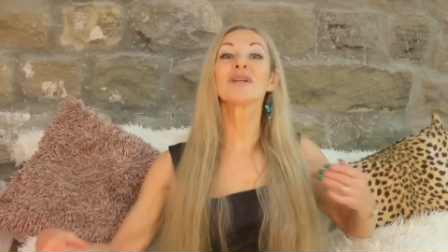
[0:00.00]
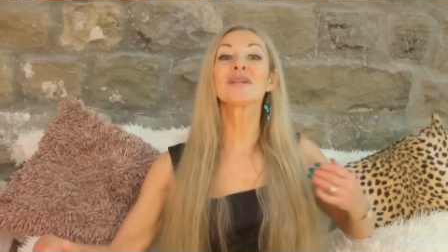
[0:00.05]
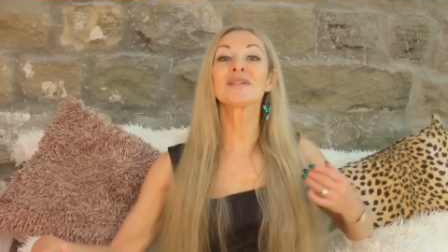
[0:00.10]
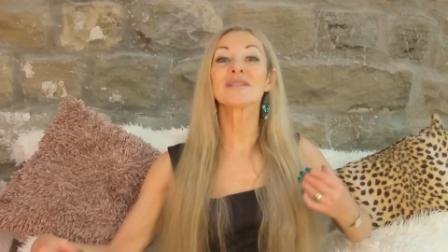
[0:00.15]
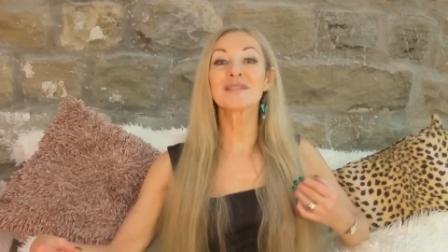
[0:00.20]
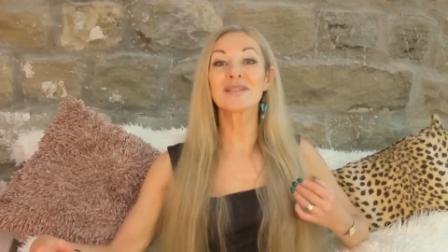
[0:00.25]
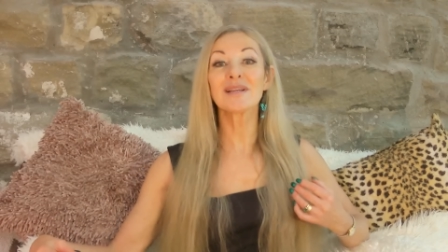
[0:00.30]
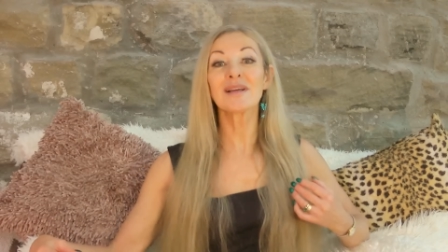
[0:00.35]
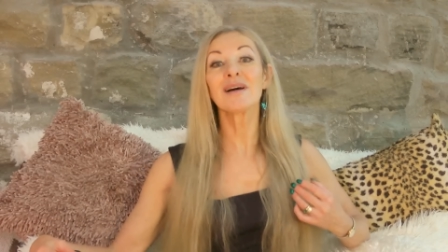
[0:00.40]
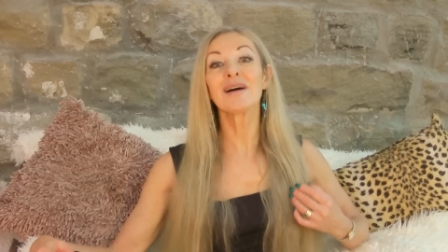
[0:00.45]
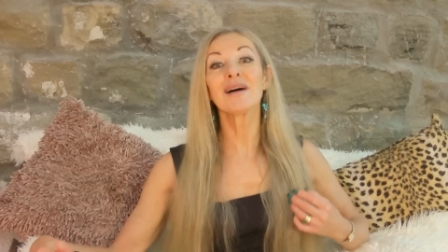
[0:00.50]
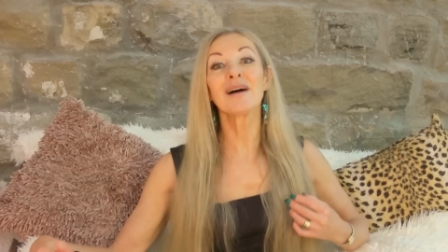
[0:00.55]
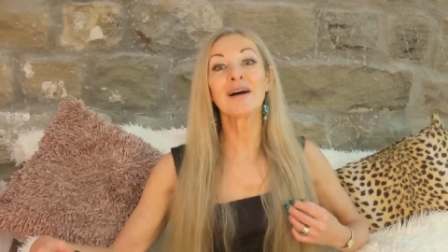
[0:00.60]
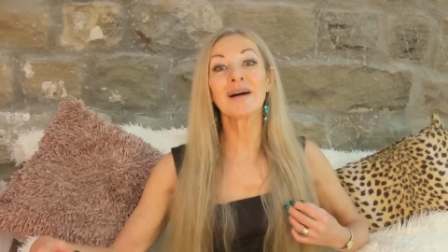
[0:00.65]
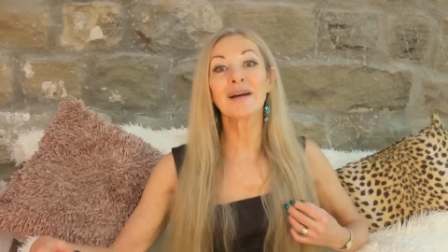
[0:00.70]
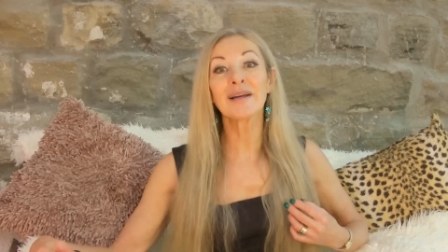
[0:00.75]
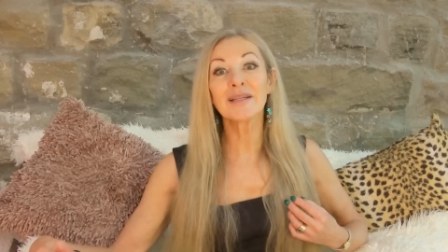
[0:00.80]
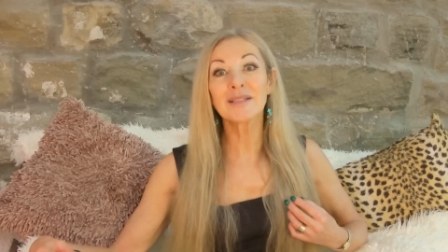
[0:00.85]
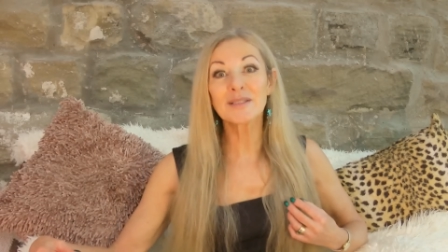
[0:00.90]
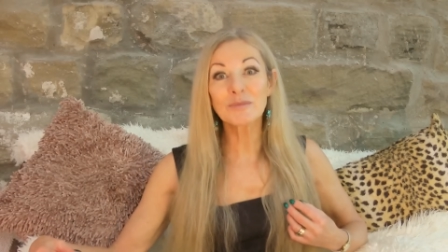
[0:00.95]
because
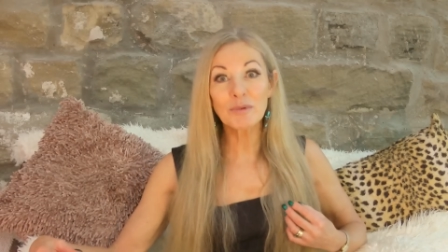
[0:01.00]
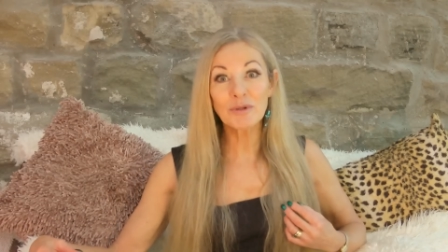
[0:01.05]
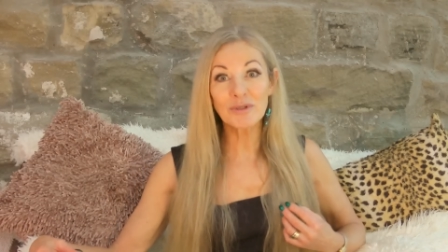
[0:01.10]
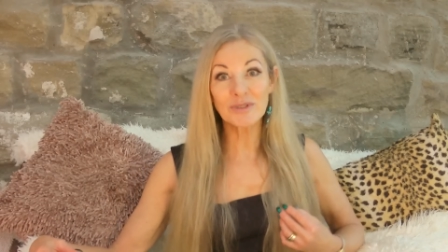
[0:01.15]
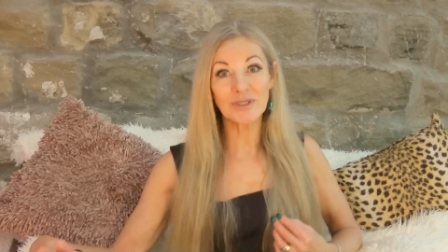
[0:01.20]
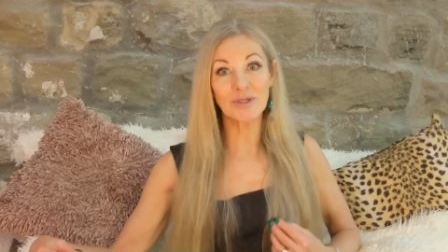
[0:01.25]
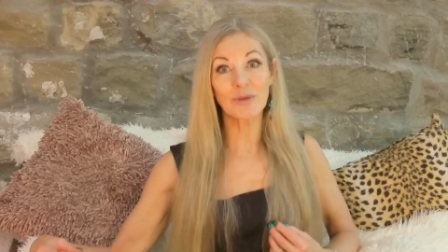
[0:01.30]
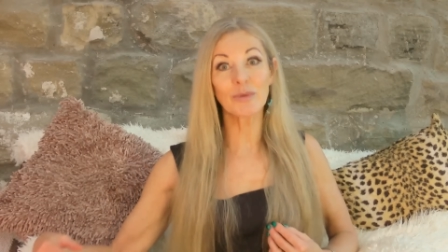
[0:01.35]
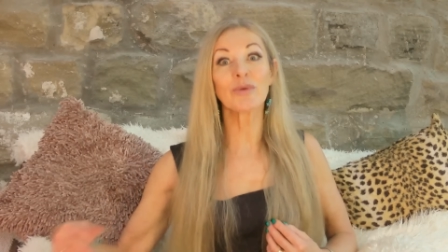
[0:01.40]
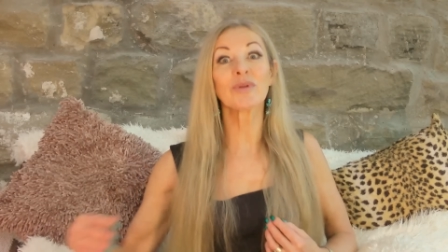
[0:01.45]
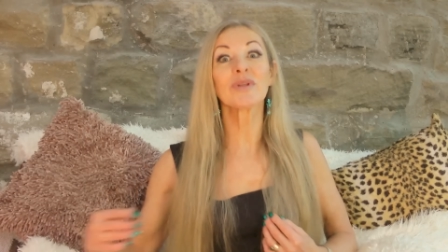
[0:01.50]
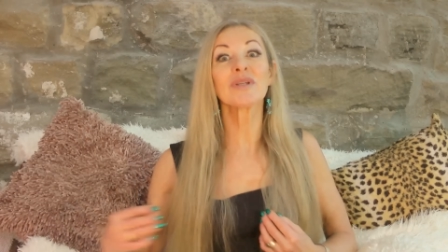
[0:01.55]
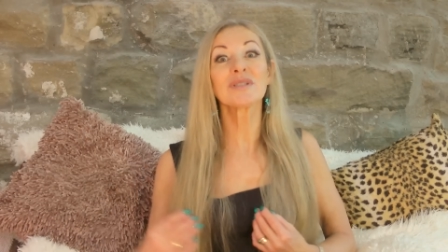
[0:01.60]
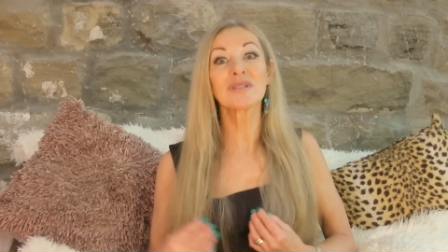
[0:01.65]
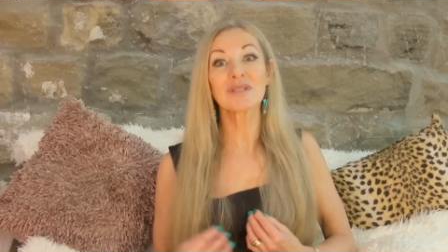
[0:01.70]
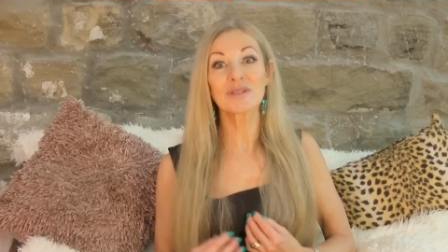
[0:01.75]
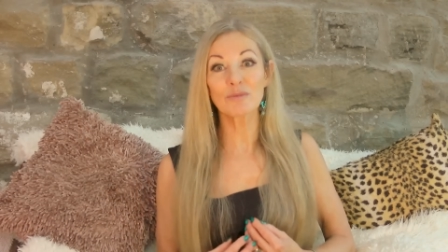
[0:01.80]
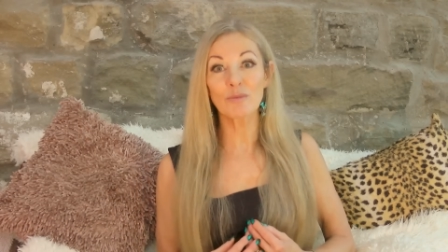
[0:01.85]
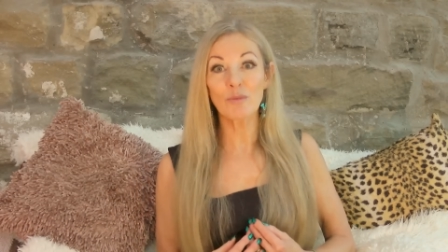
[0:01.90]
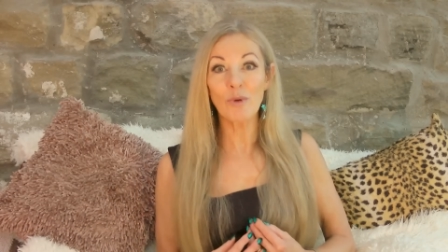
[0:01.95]
I'd put up with
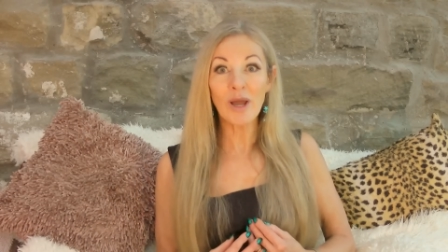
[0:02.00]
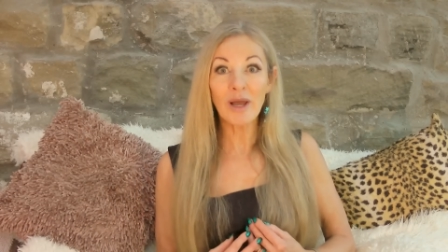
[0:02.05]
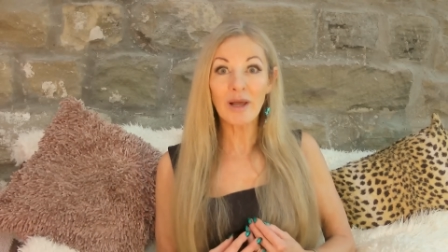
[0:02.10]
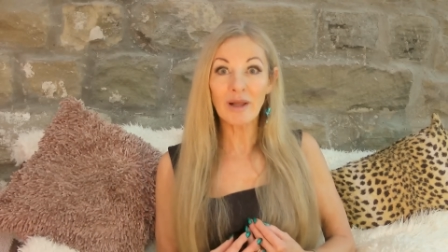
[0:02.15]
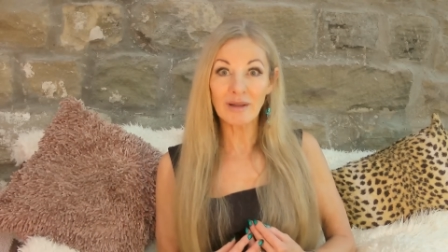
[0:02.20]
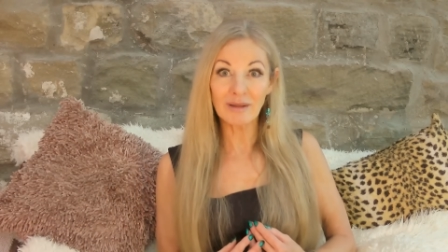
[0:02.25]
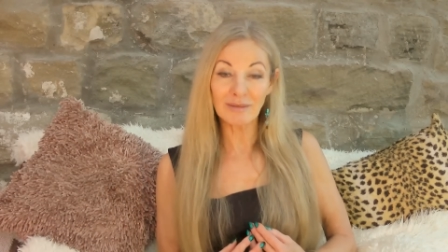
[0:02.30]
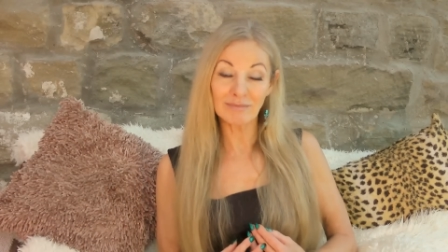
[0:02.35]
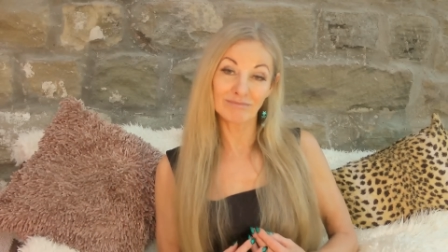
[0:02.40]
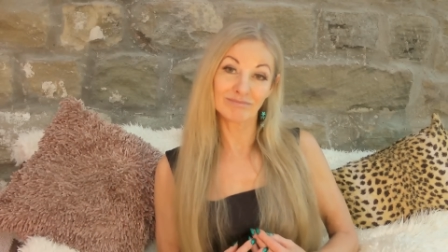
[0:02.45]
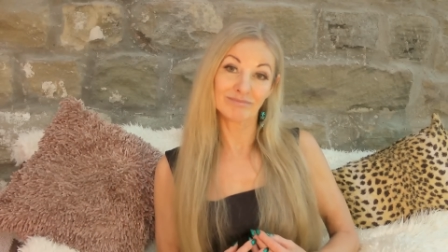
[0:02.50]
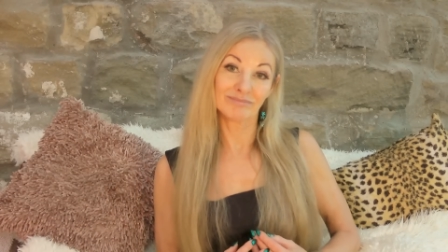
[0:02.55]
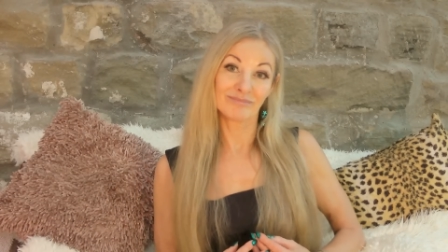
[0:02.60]
it as well.